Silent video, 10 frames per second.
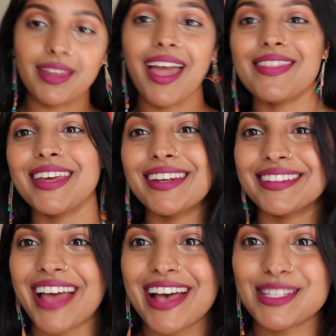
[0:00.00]
And then
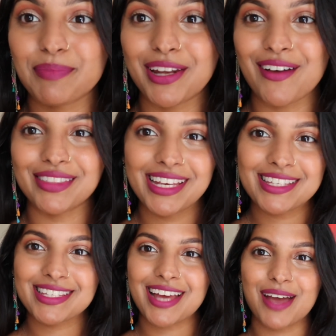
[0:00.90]
last but not
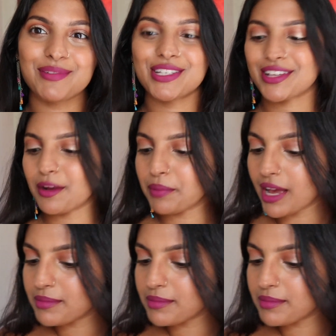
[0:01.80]
least, I'm just going to apply